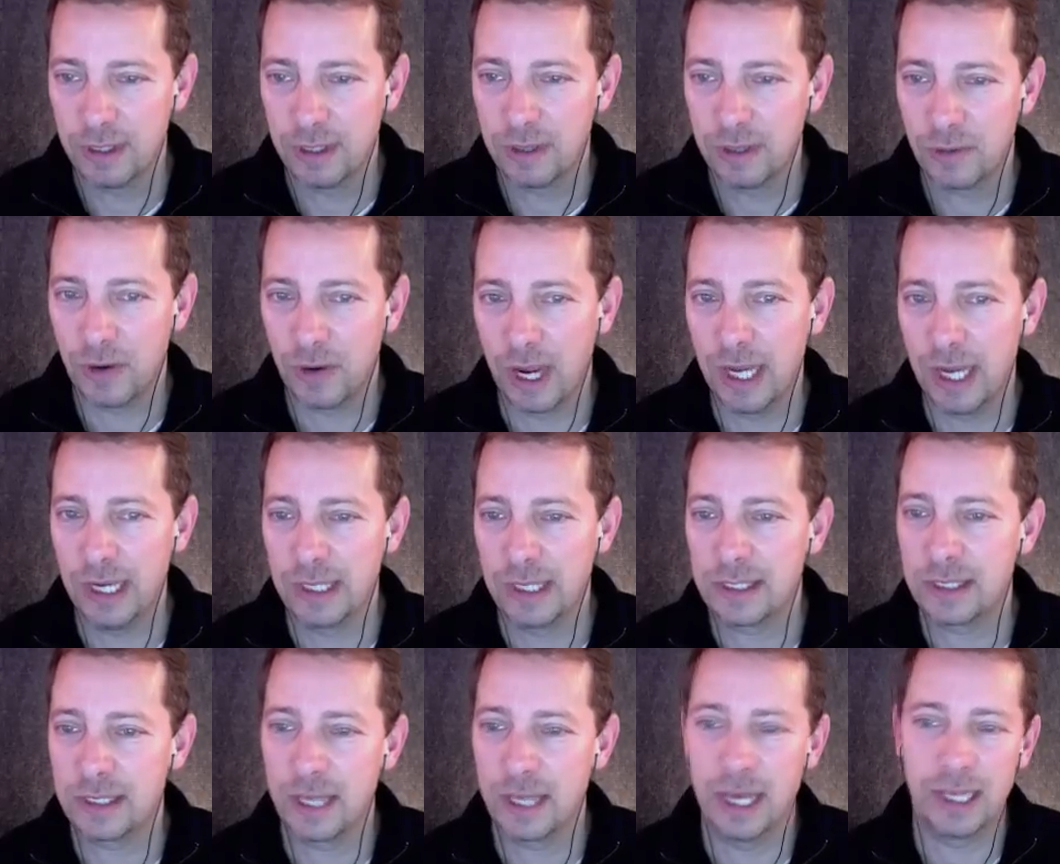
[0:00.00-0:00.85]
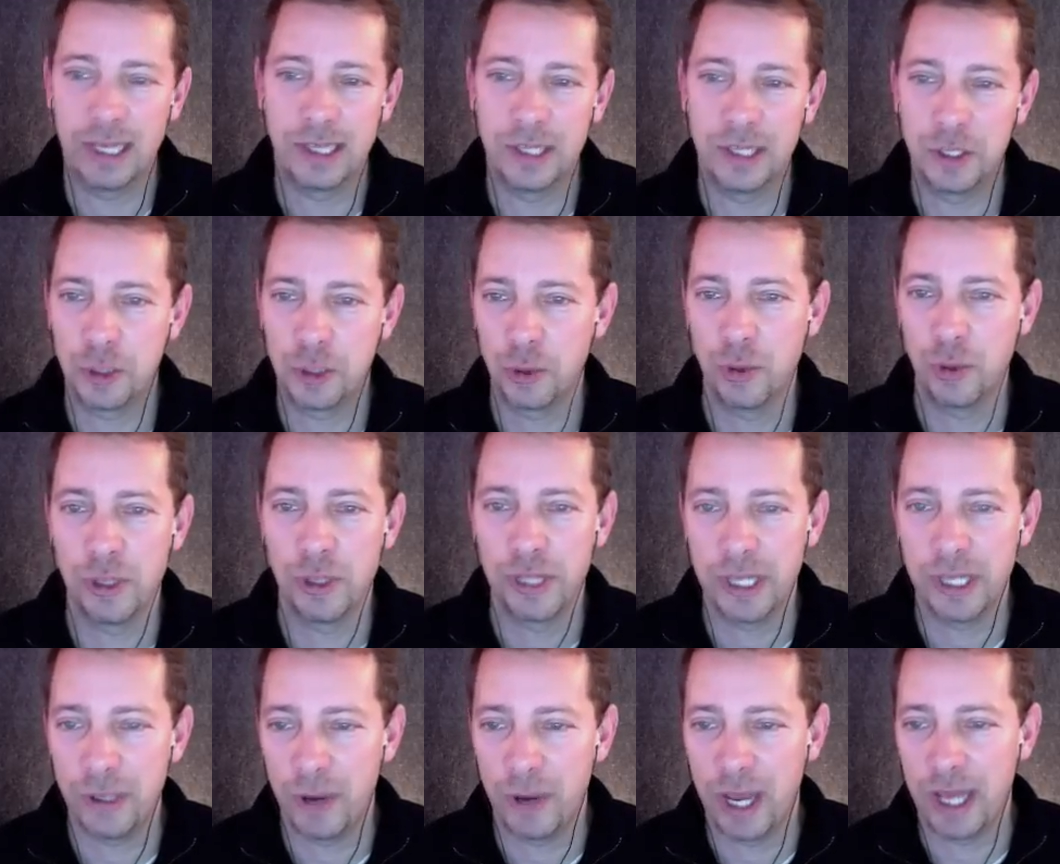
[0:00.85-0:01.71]
right? It's like the tool
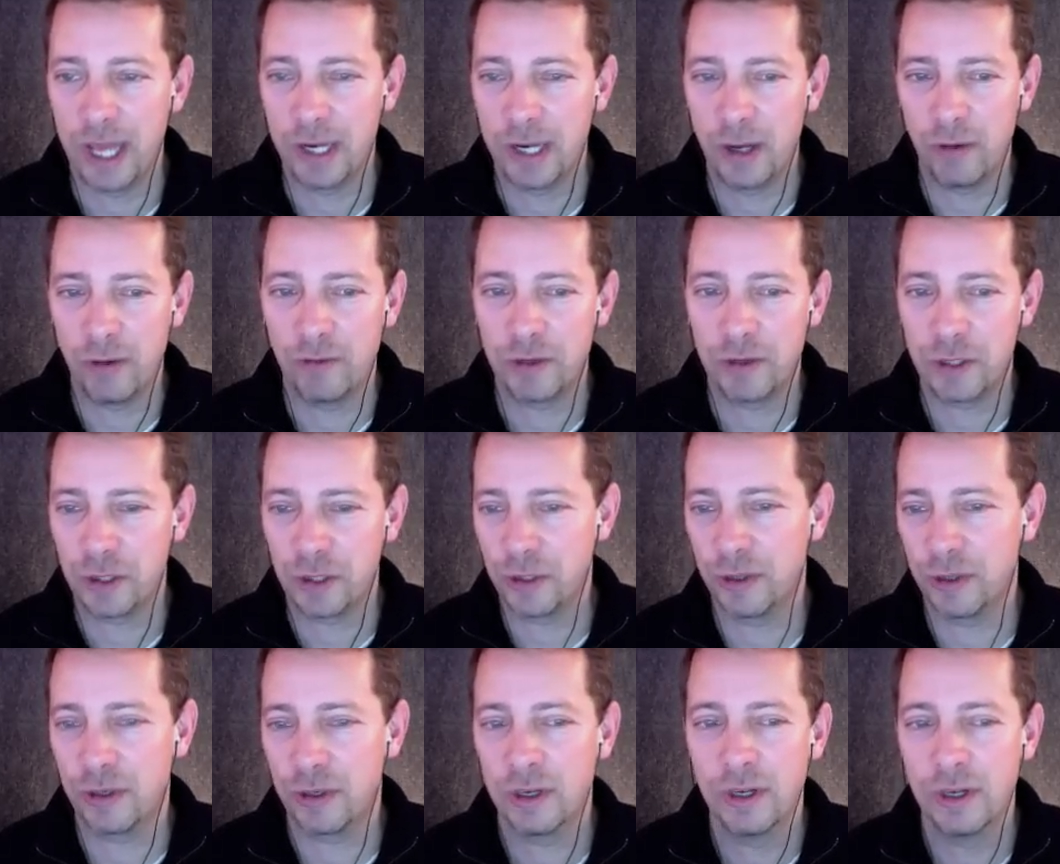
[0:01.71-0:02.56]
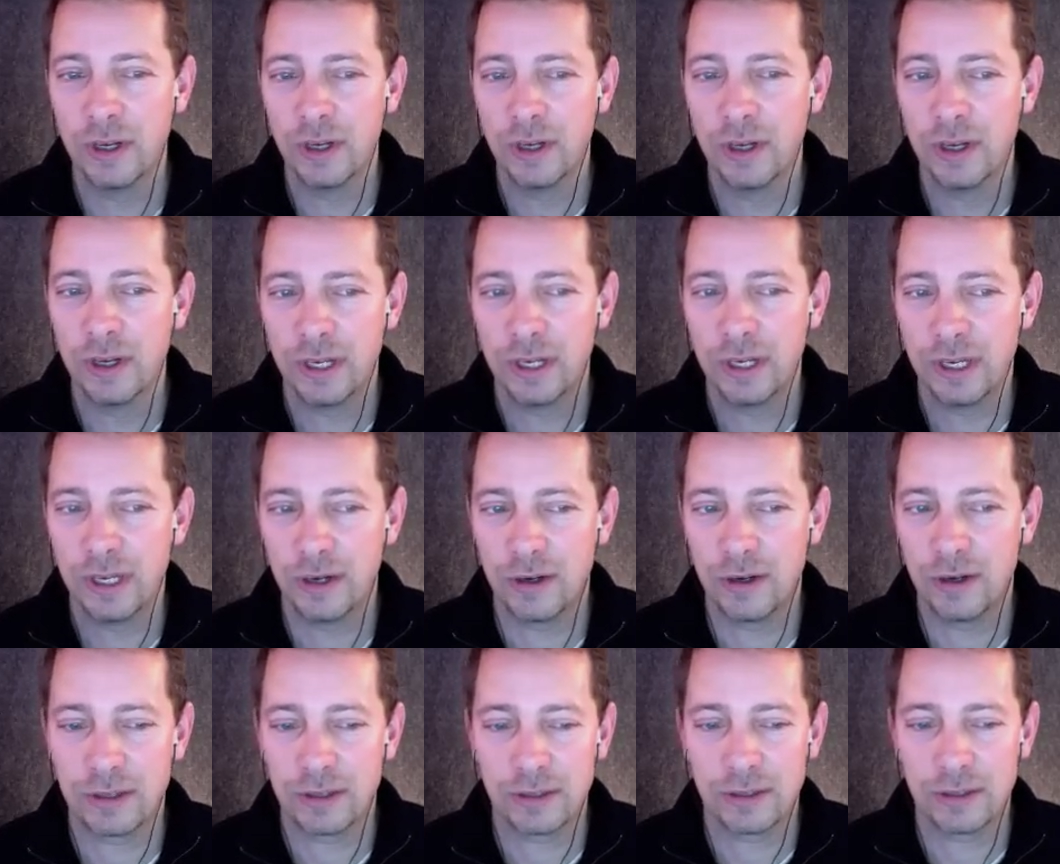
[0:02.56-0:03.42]
that you hand over to
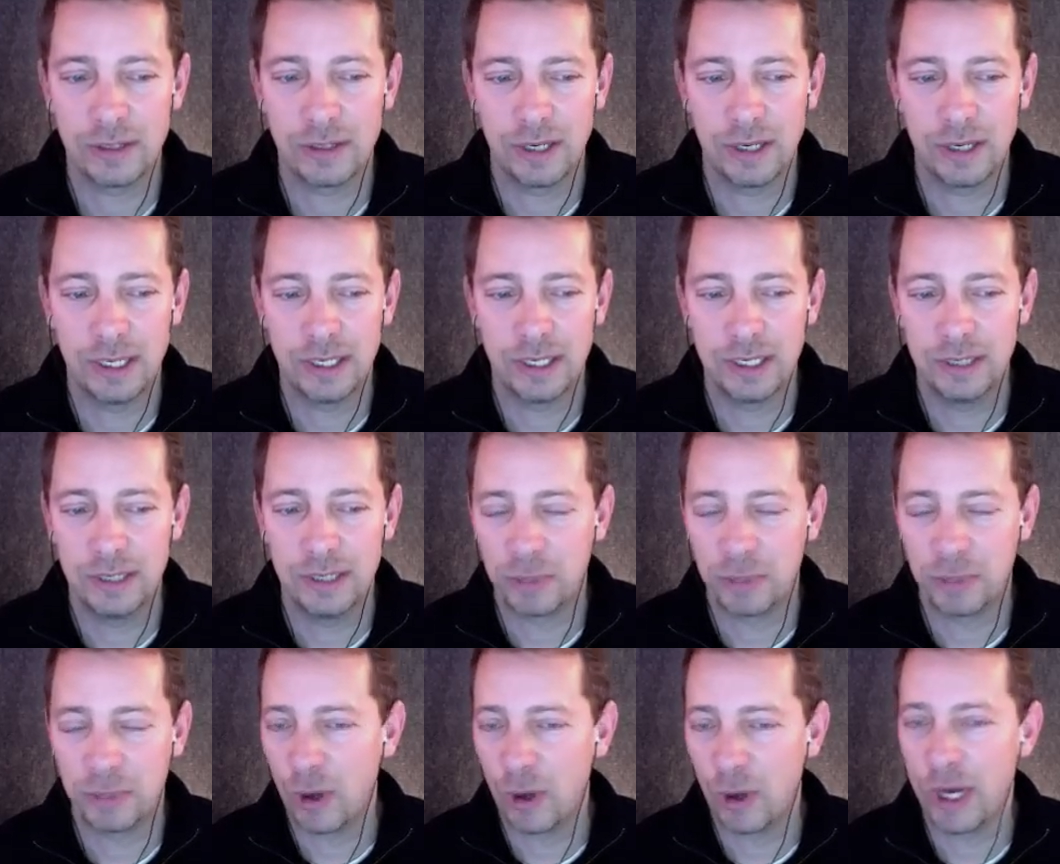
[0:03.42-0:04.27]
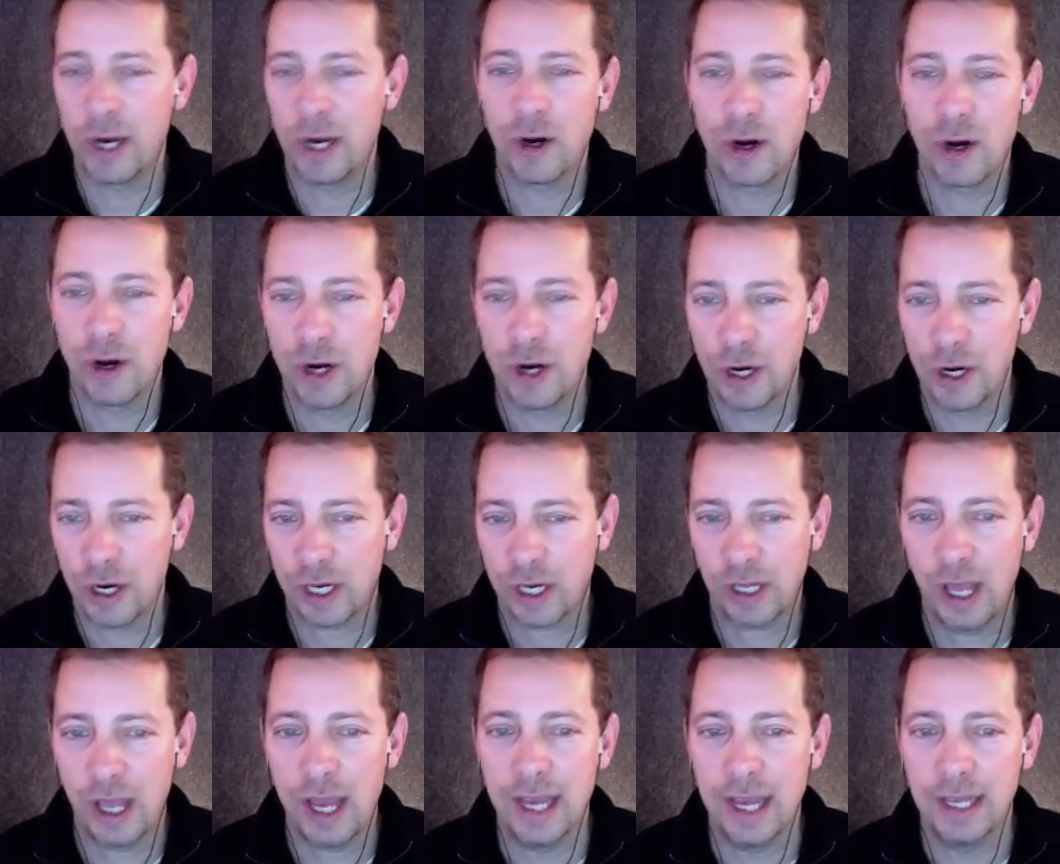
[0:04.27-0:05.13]
your employer or your
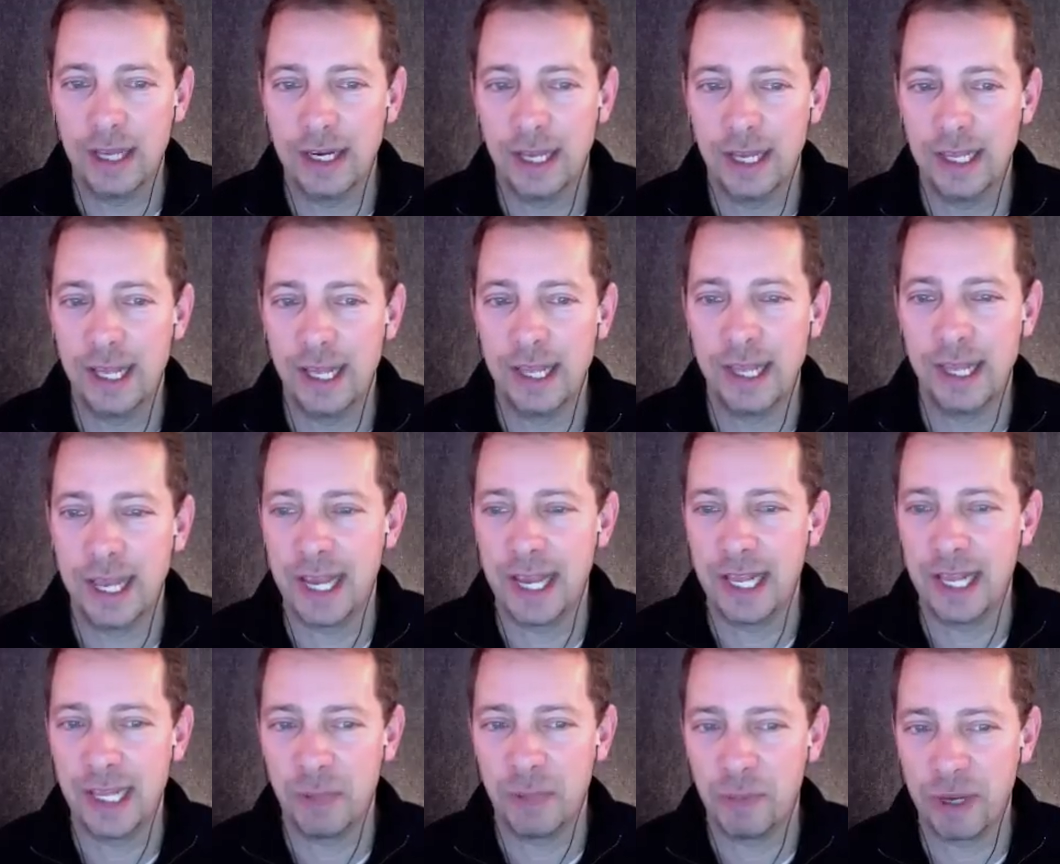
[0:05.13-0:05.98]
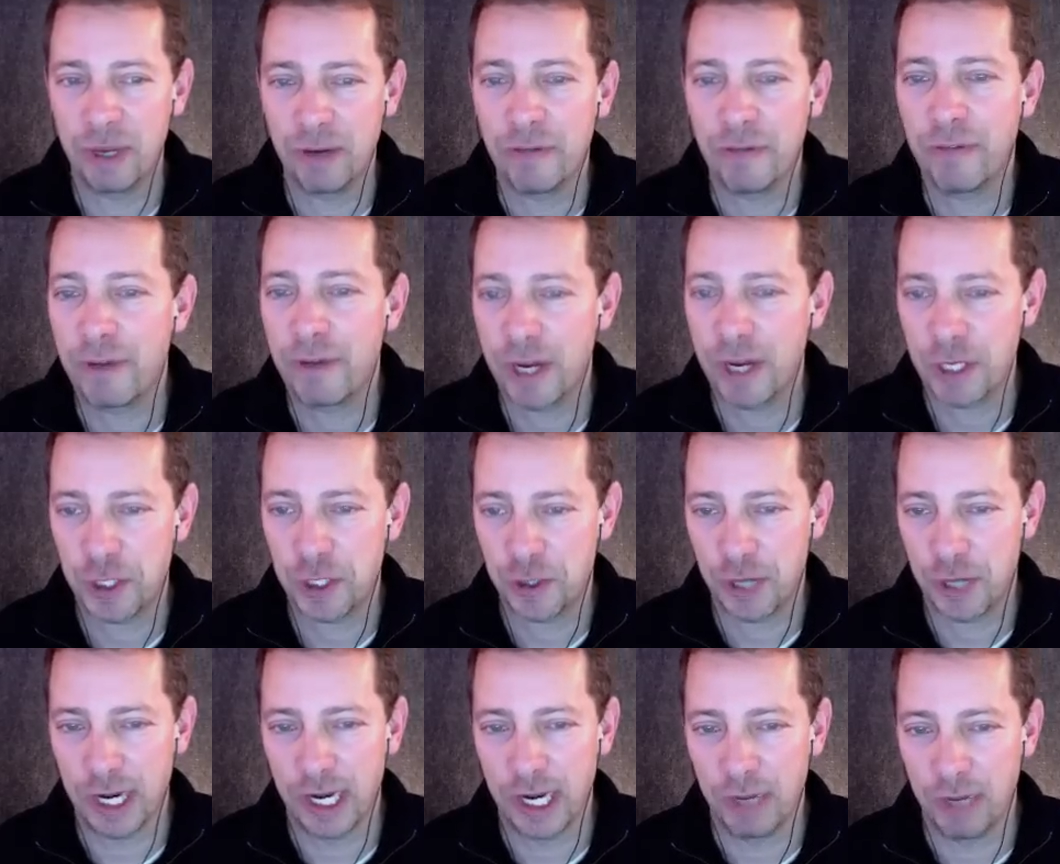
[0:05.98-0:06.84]
client, and then they end up being
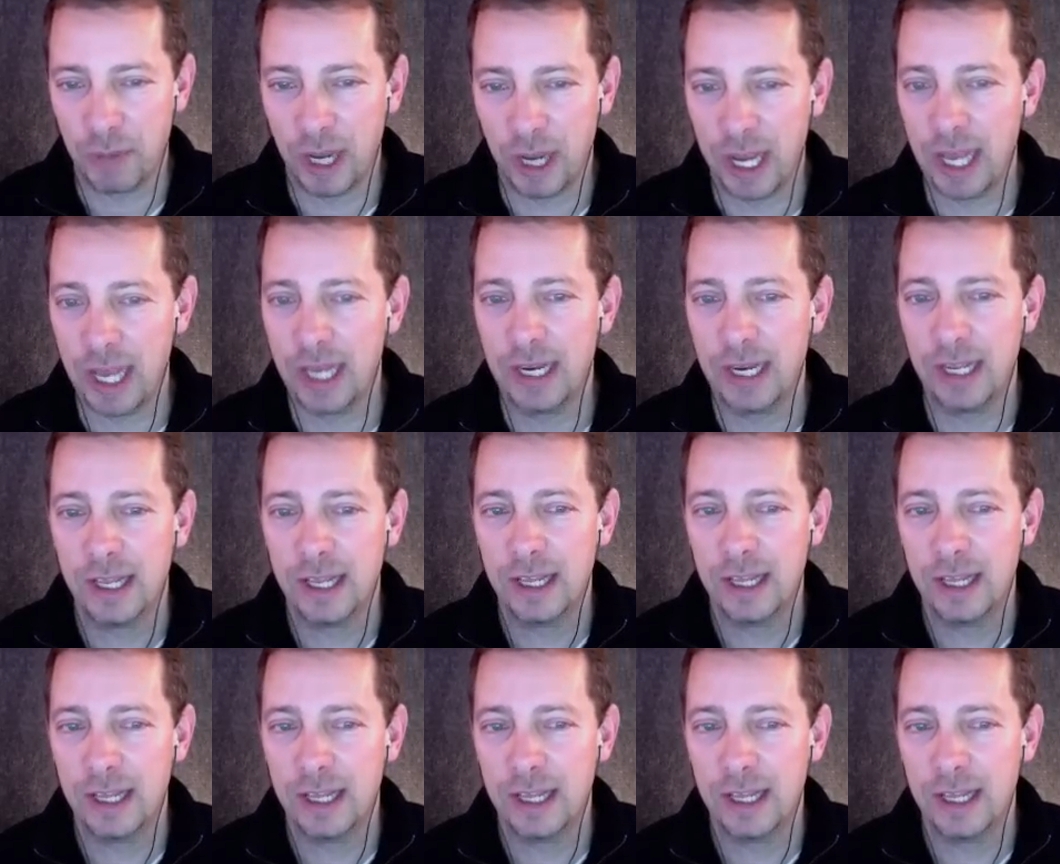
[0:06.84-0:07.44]
frustrated by it.